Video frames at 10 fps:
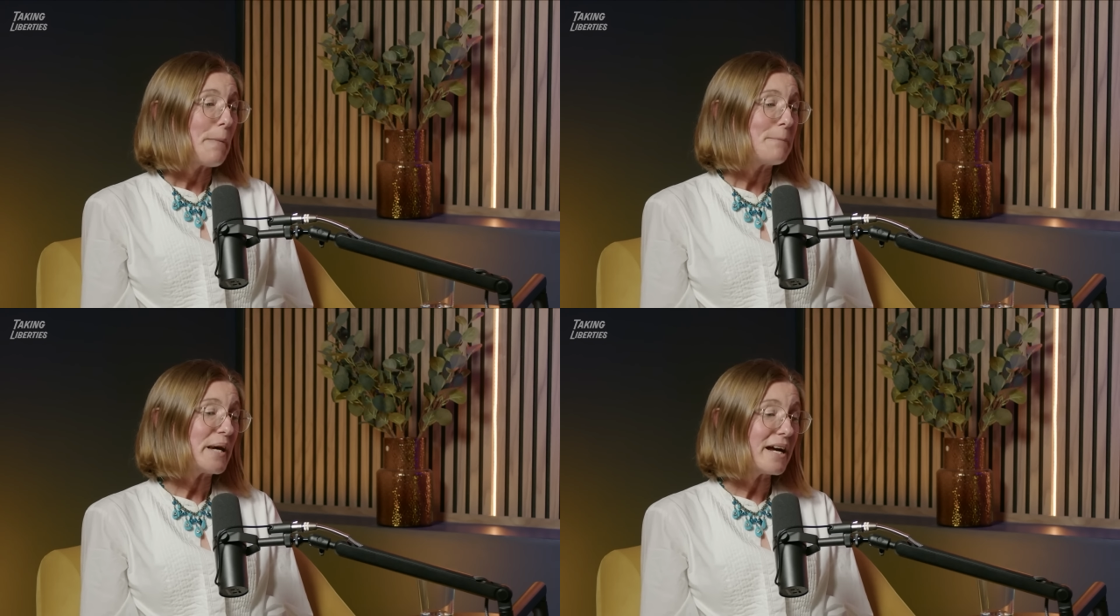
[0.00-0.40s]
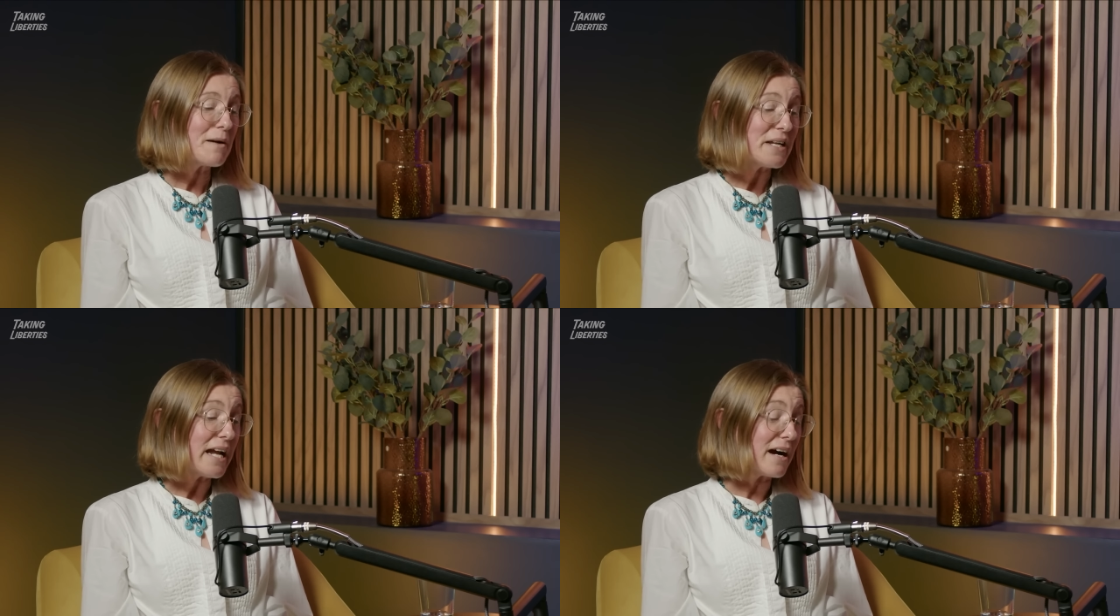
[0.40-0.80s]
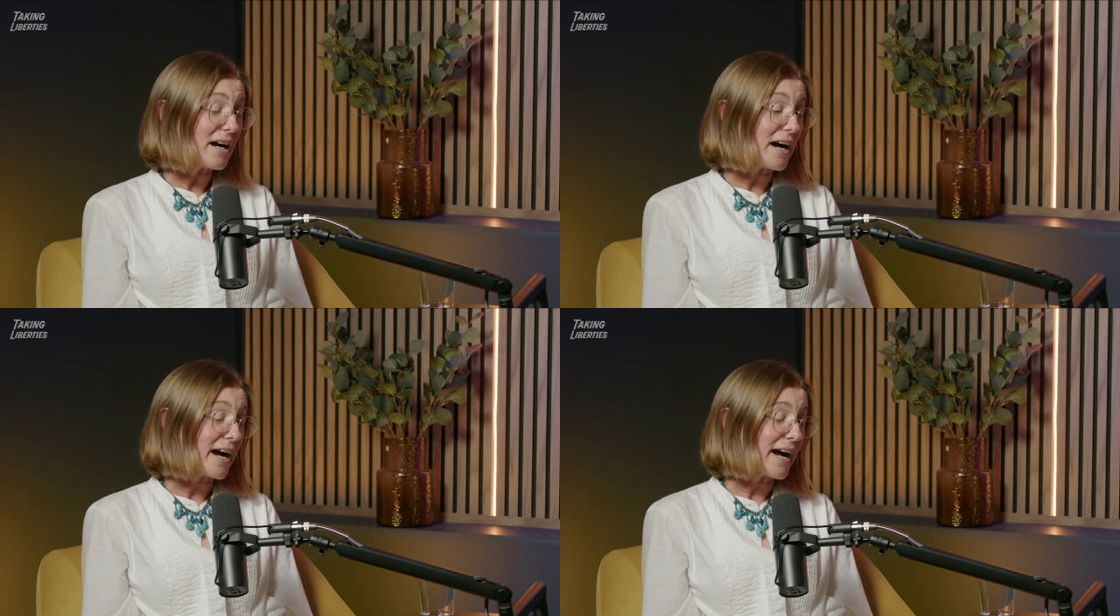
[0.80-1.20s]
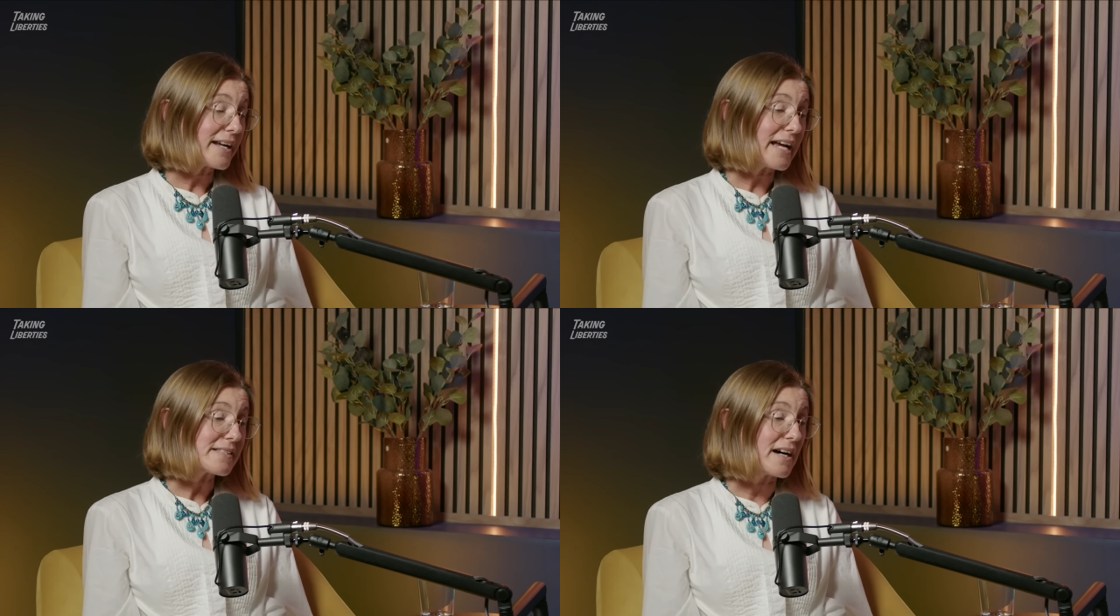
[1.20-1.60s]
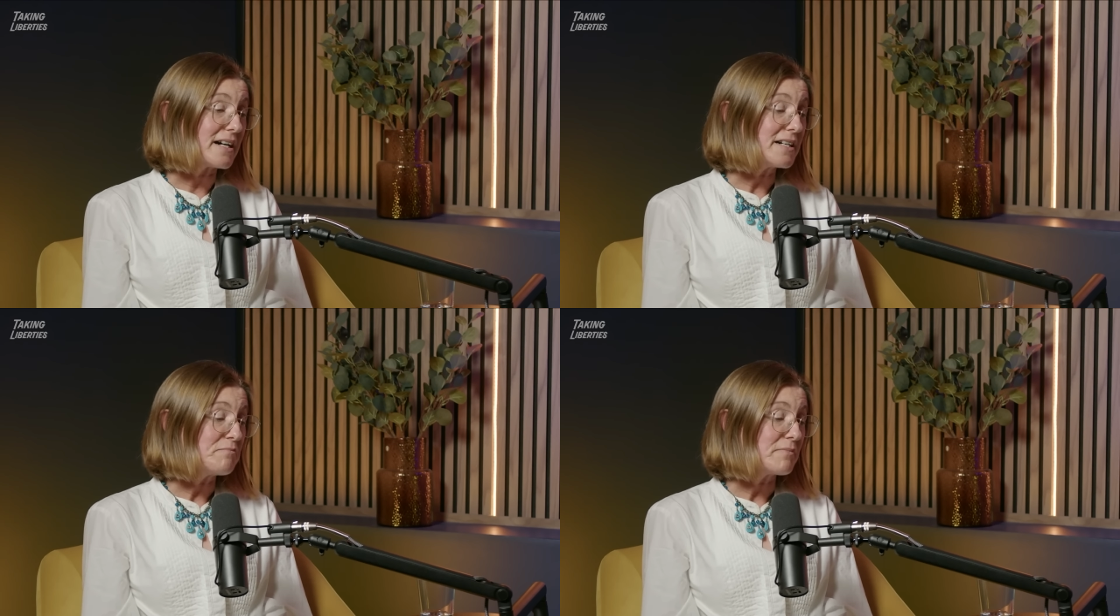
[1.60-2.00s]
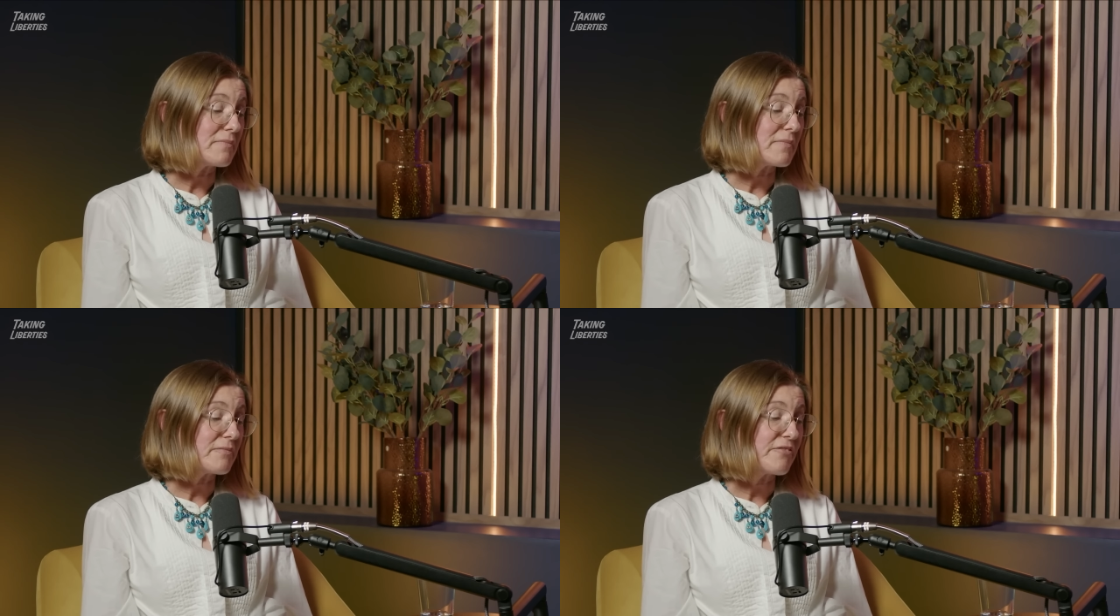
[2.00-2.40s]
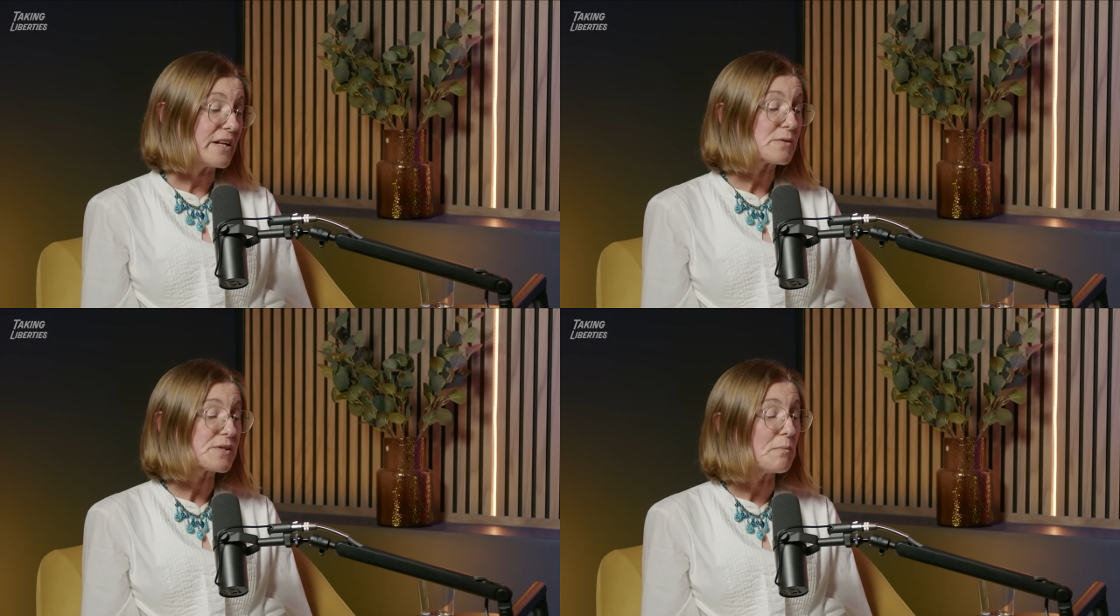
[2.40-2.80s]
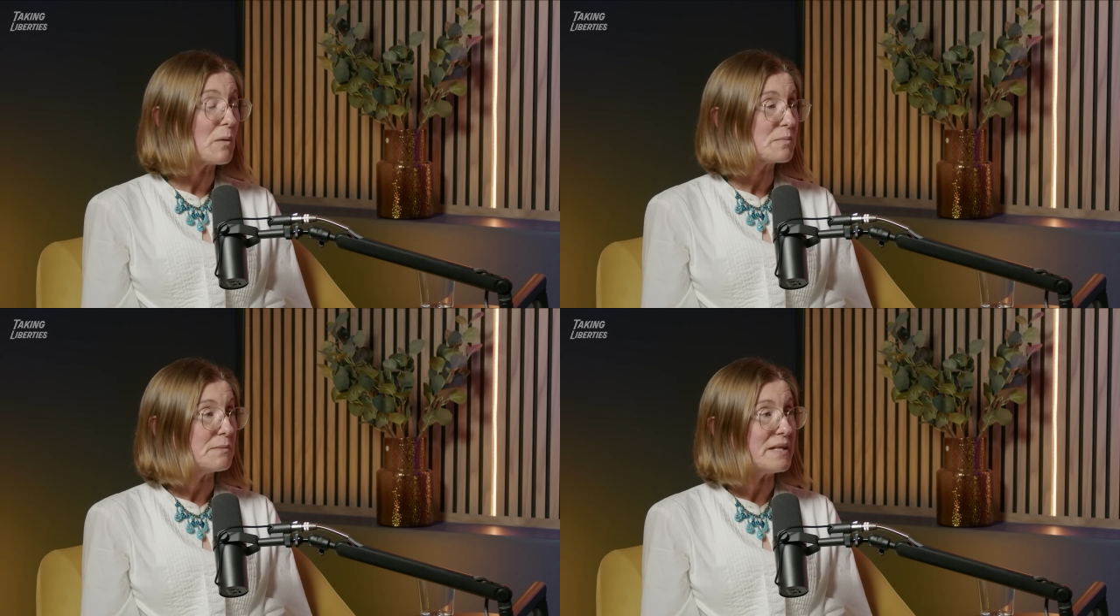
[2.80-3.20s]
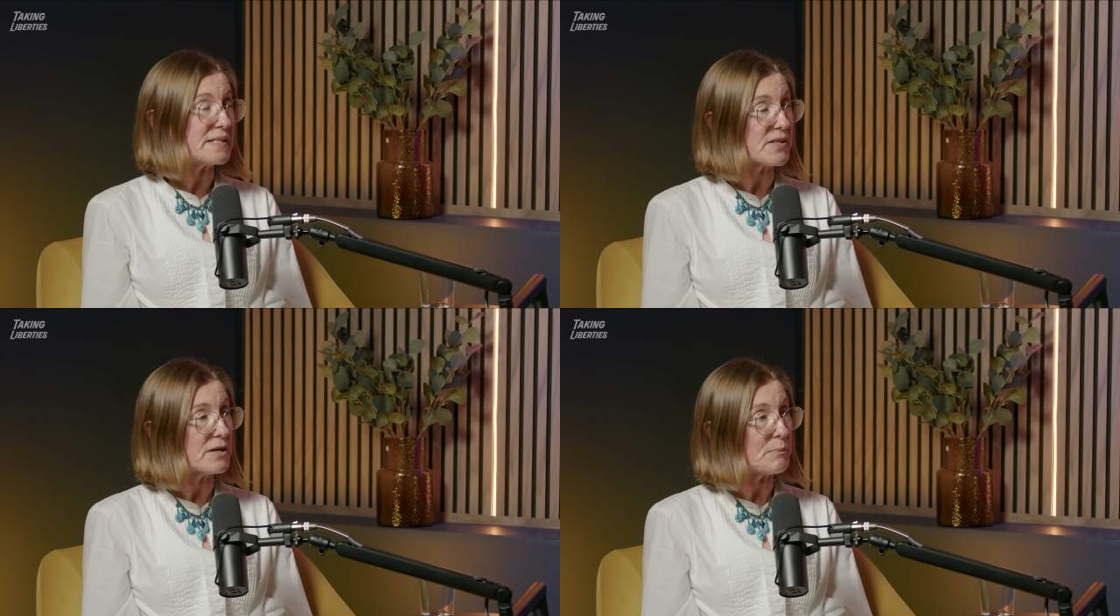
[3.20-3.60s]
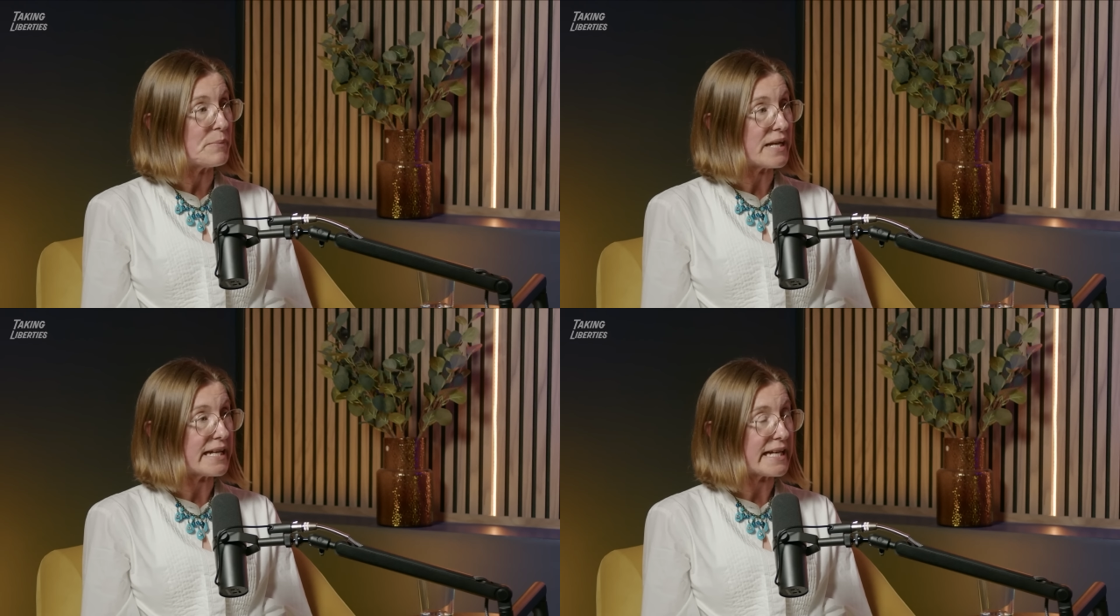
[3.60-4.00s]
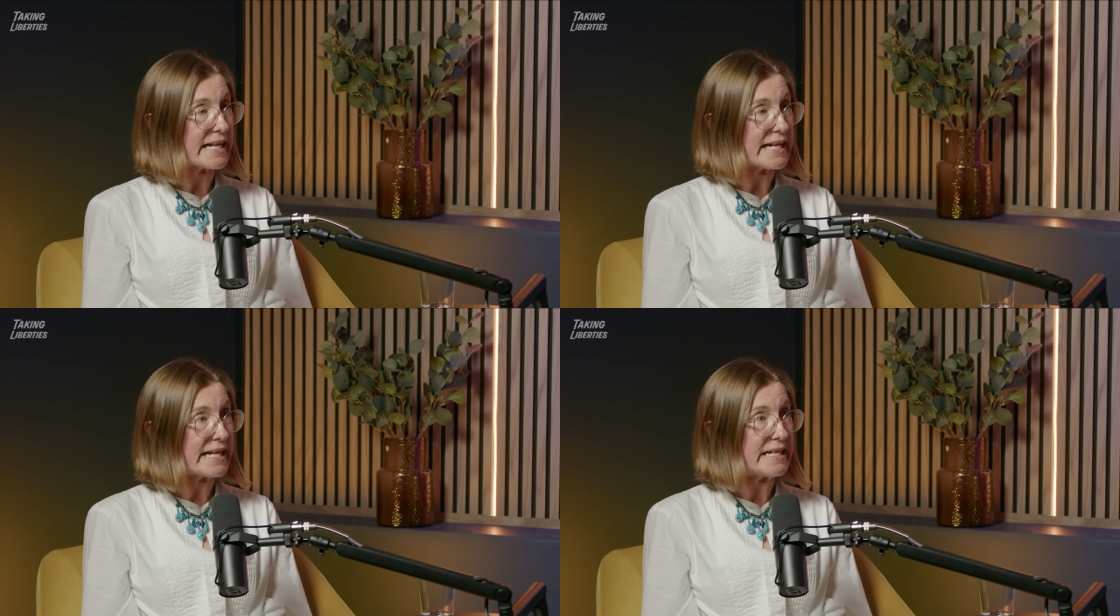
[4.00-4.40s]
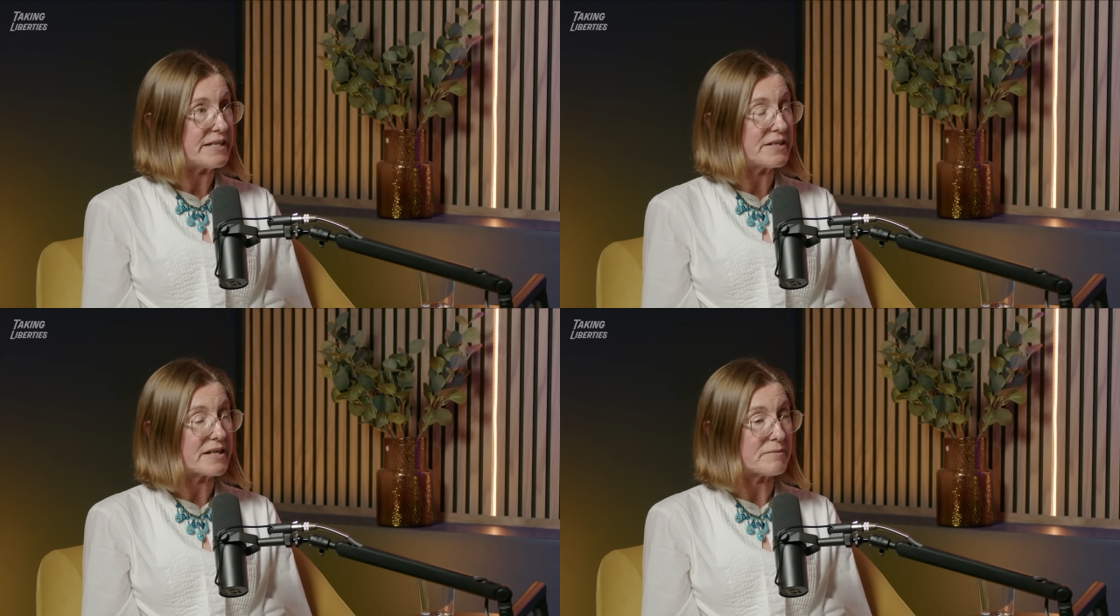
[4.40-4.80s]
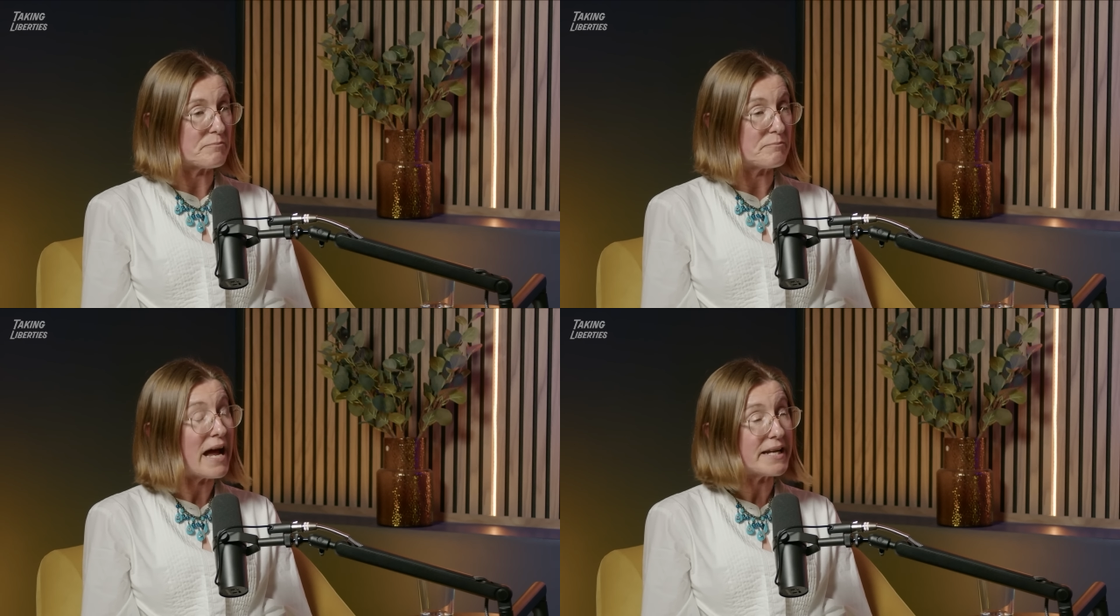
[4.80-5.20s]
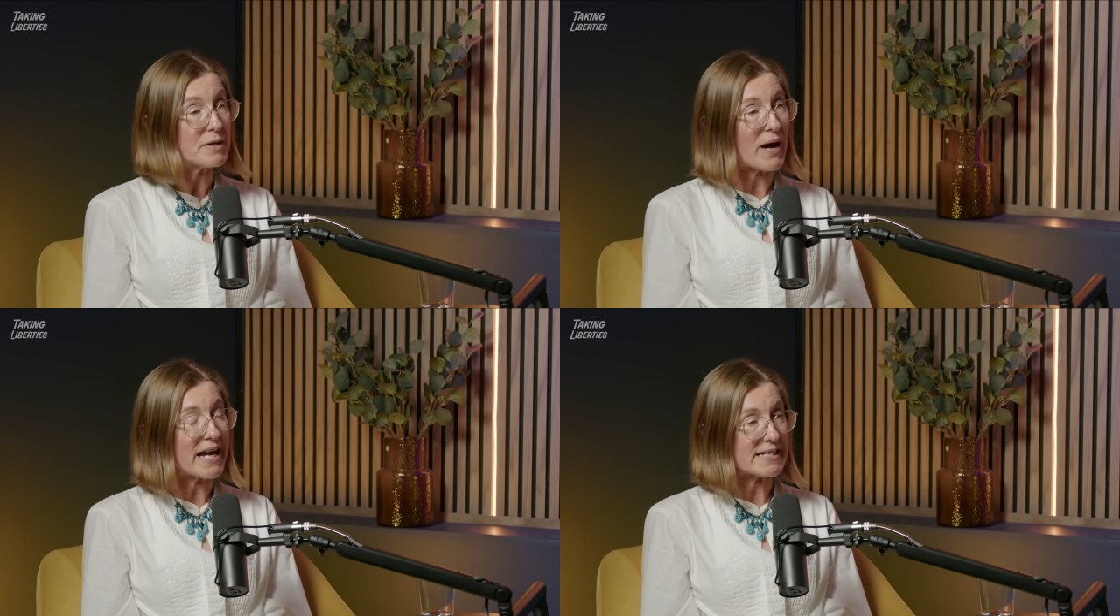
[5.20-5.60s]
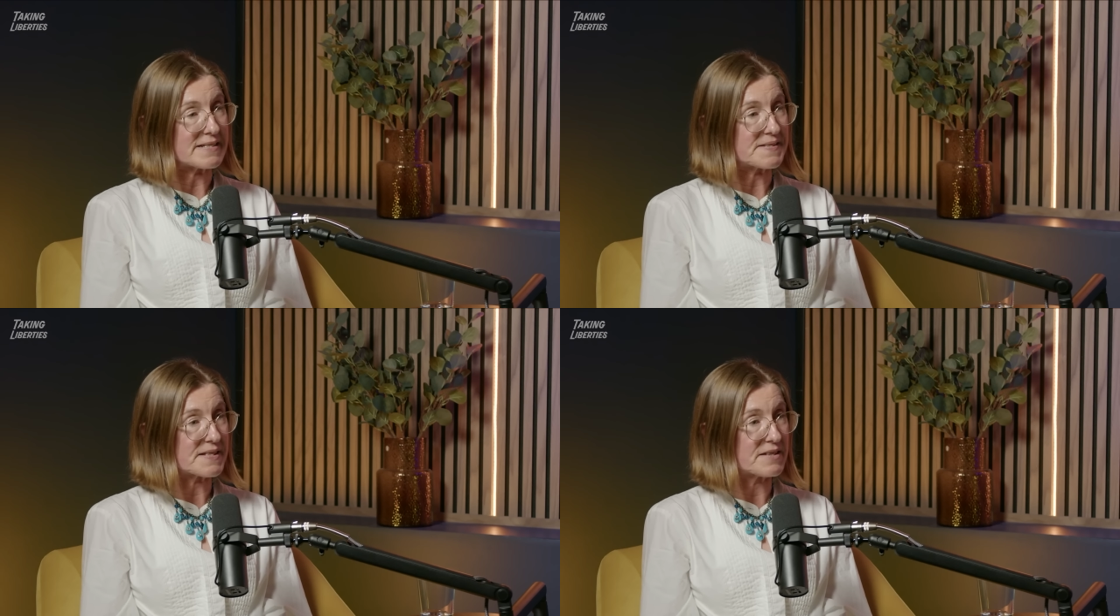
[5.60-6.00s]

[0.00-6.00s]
But I mean, I guess I feel some optimism in many ways